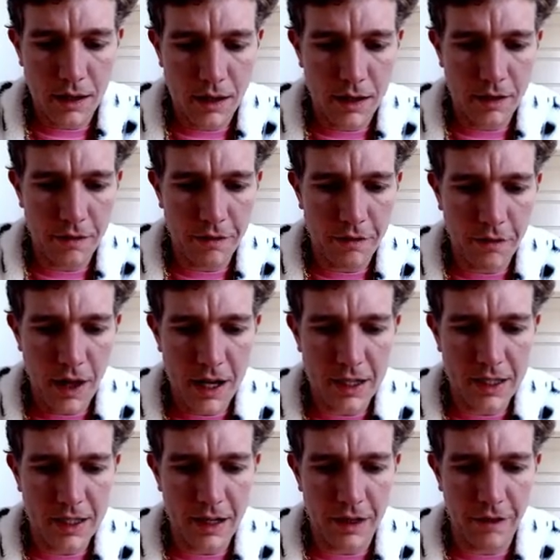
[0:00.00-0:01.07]
Uh,
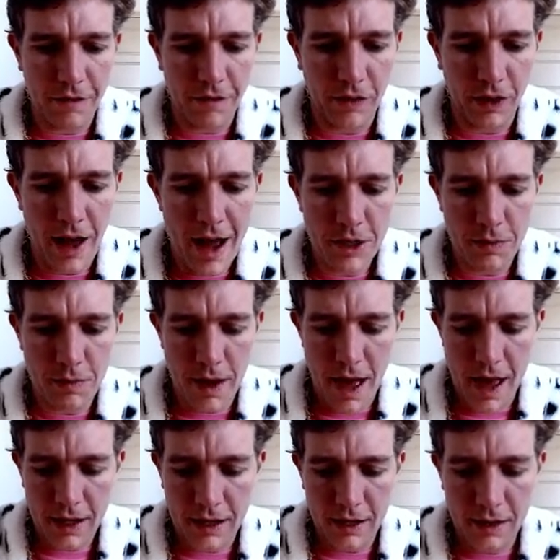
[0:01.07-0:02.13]
fantasy
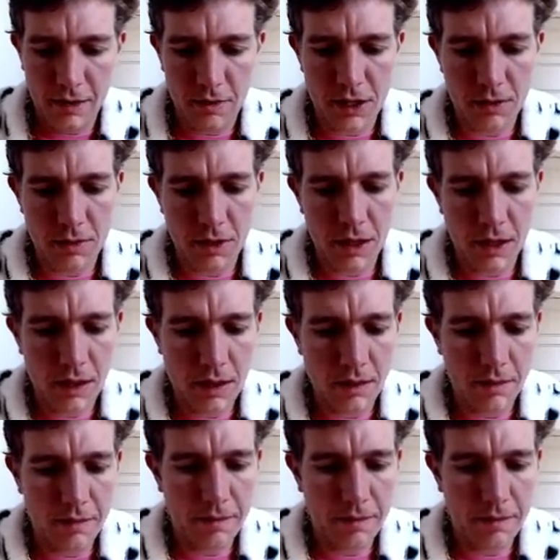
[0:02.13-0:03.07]
flashback, Emmitt Smith,